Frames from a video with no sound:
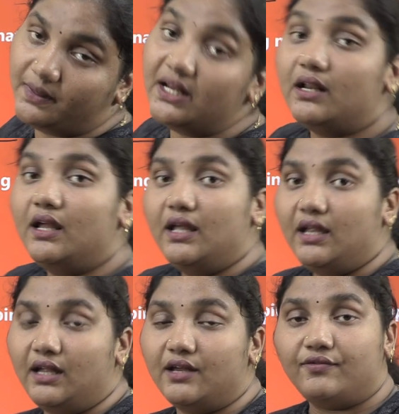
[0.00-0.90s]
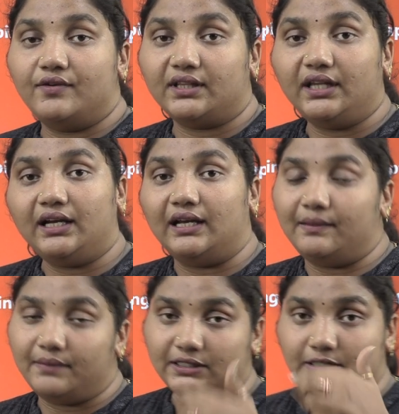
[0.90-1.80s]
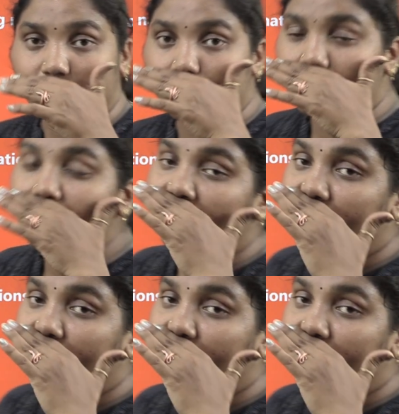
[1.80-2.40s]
per year for the climate change in